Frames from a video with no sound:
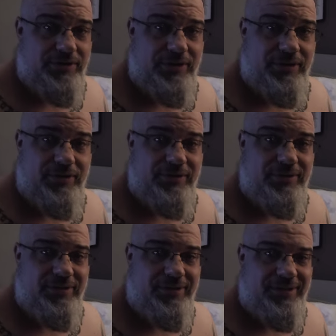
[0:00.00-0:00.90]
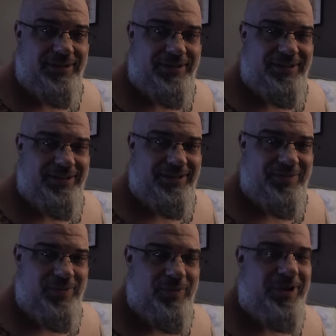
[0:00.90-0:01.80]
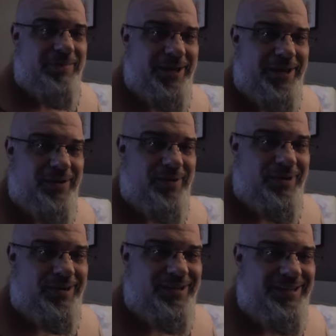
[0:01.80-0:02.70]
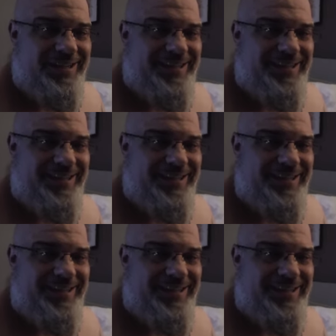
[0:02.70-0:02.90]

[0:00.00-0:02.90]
So, but we're going to make it work.